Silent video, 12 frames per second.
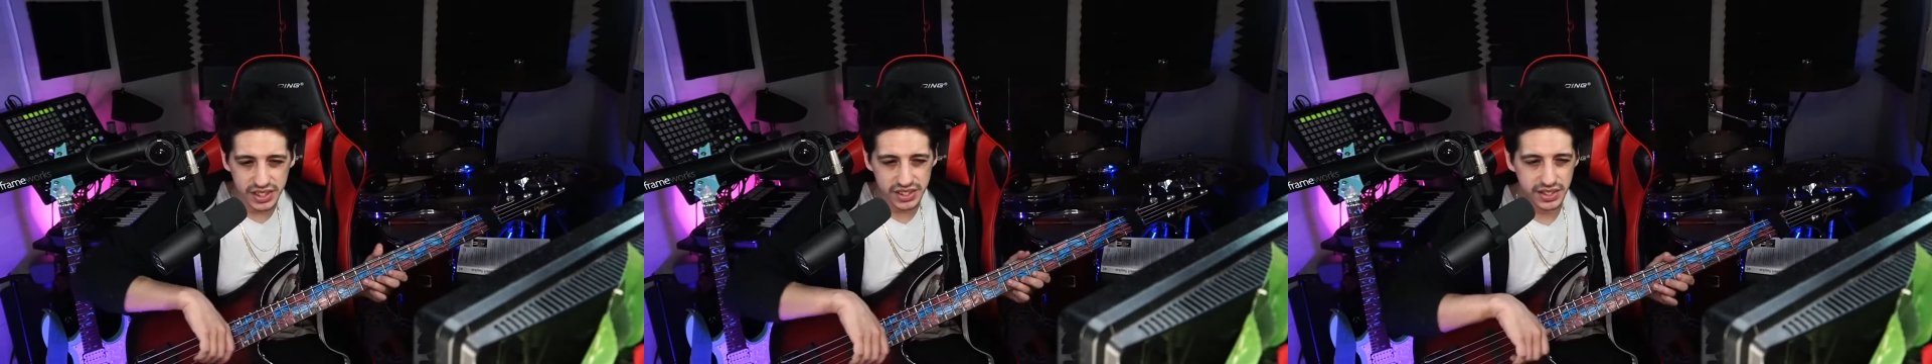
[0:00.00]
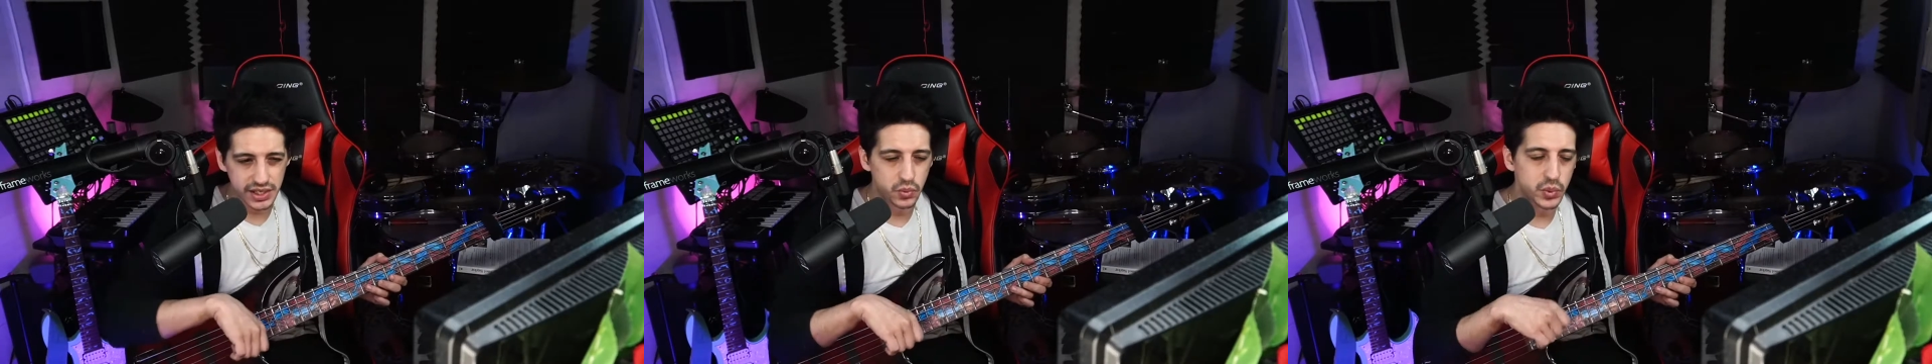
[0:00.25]

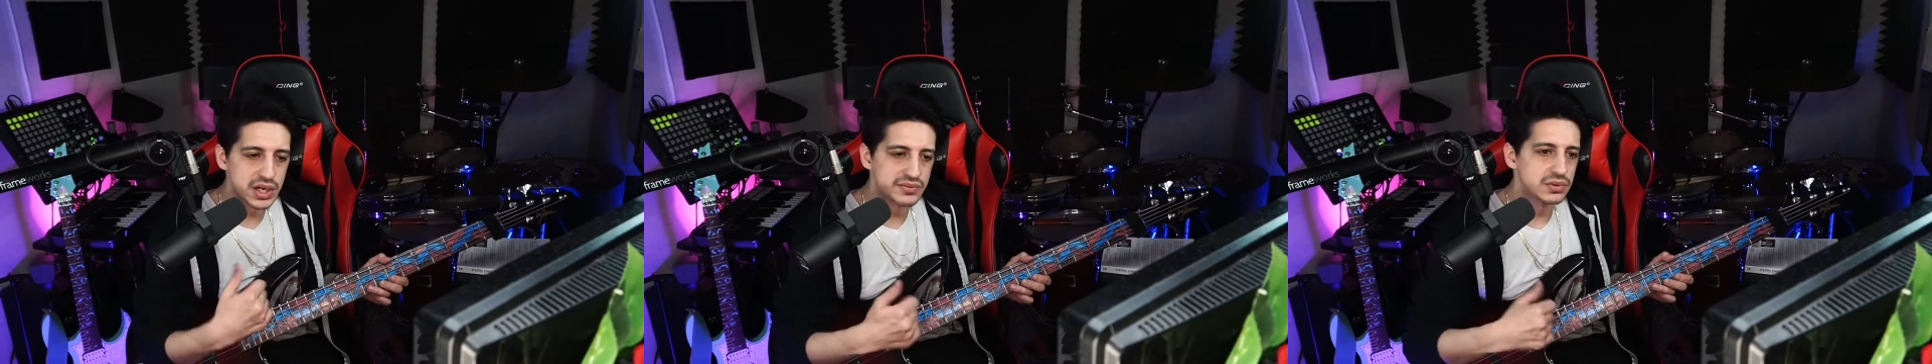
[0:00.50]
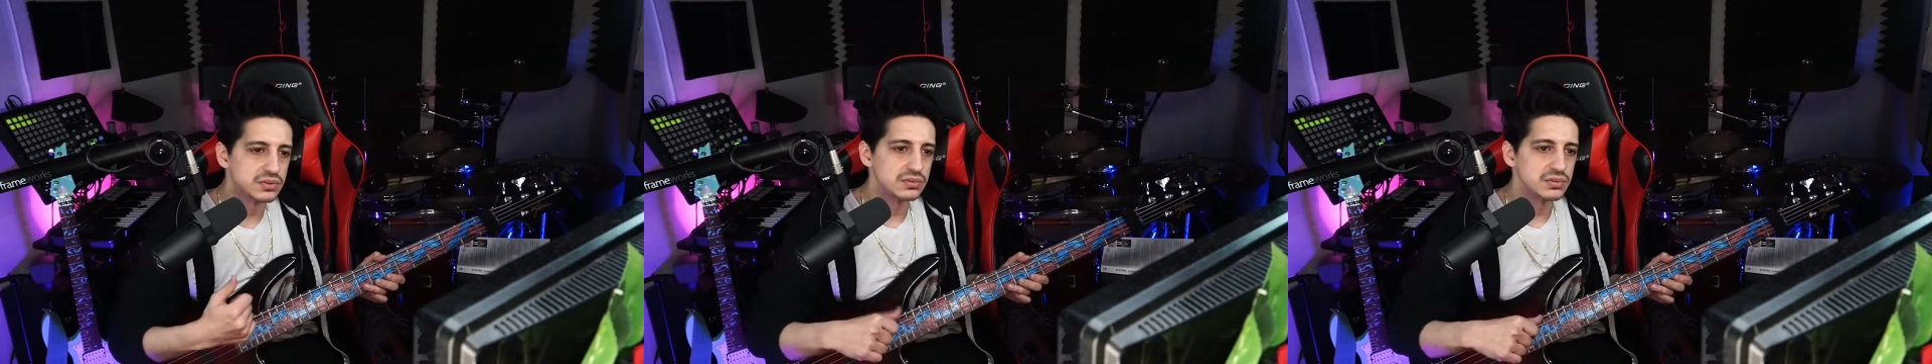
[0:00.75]
like
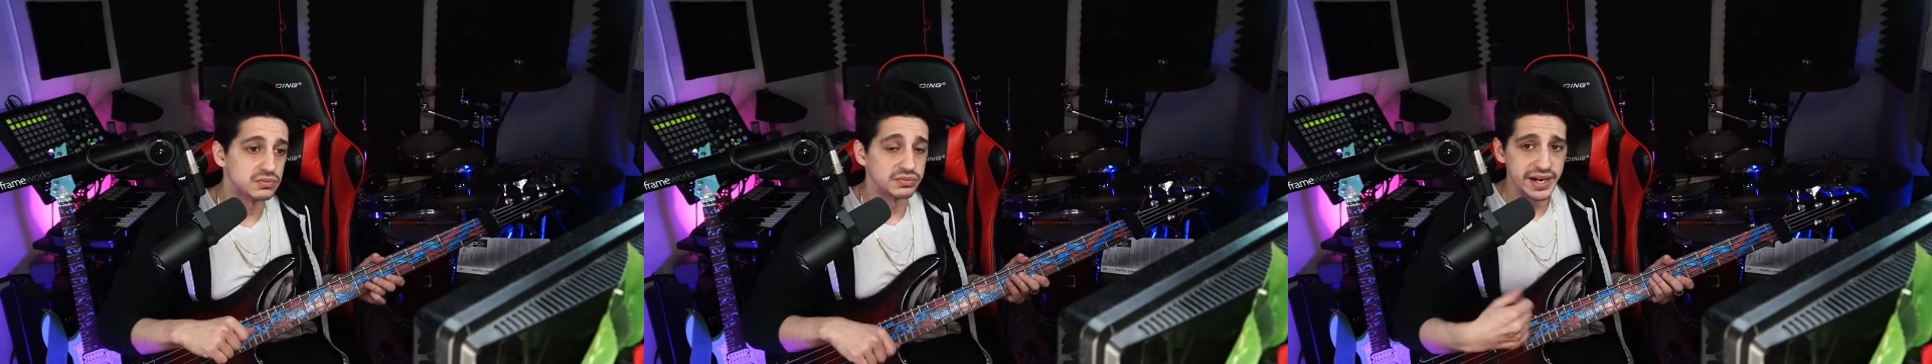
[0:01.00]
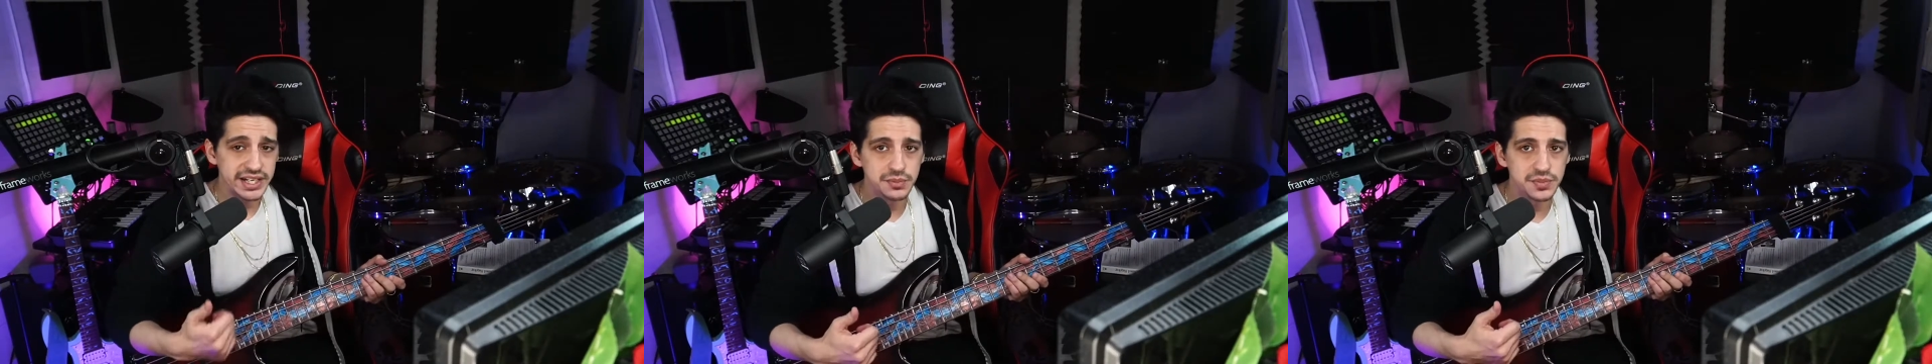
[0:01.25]
whatever
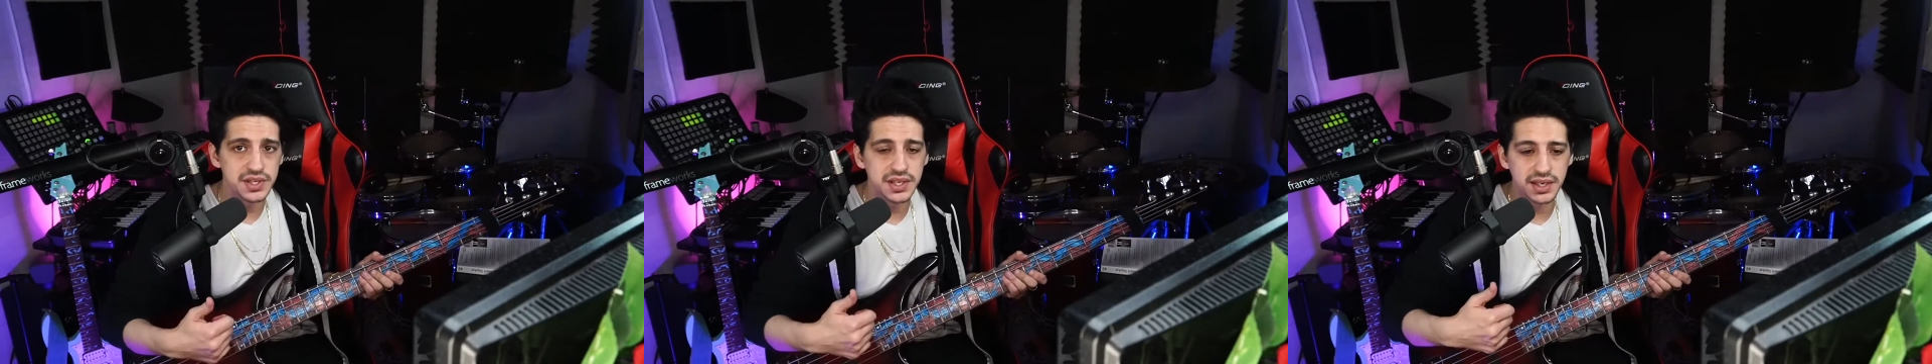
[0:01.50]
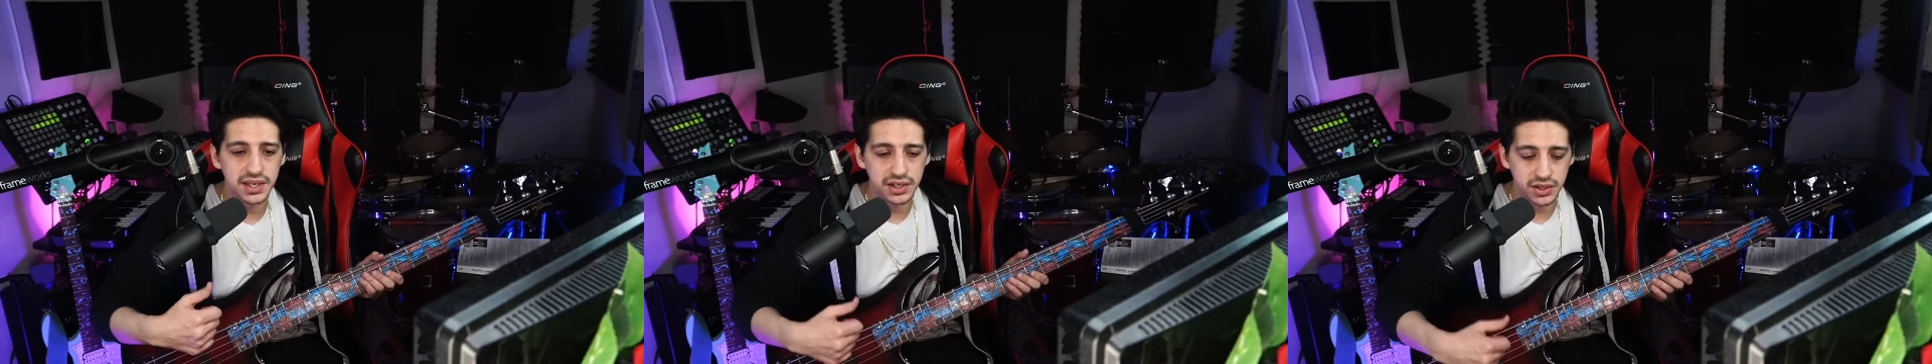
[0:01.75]
random
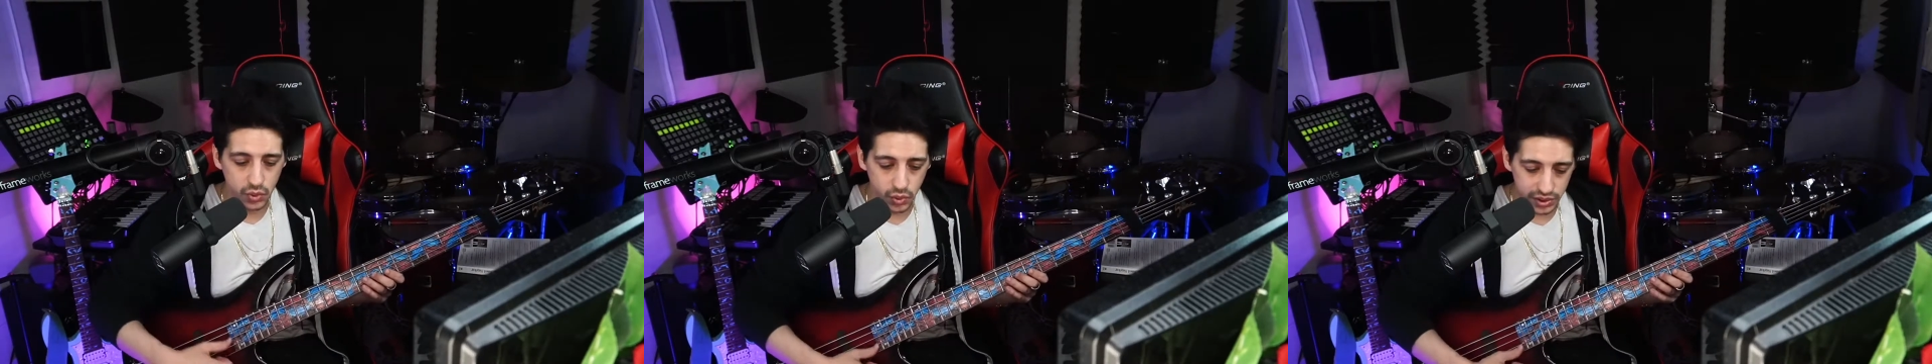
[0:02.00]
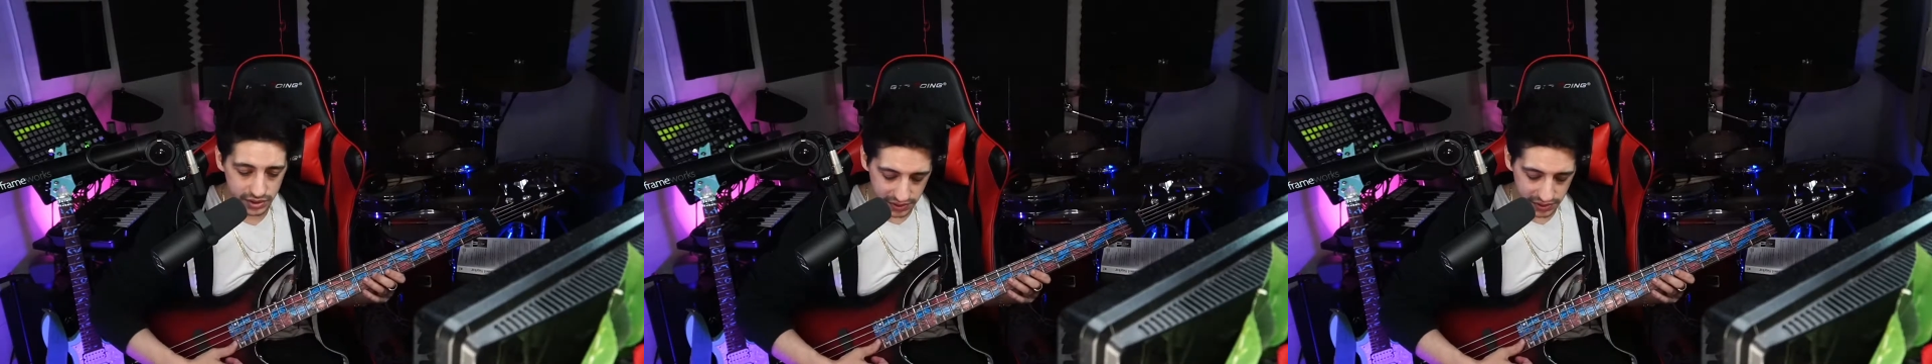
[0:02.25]
thing or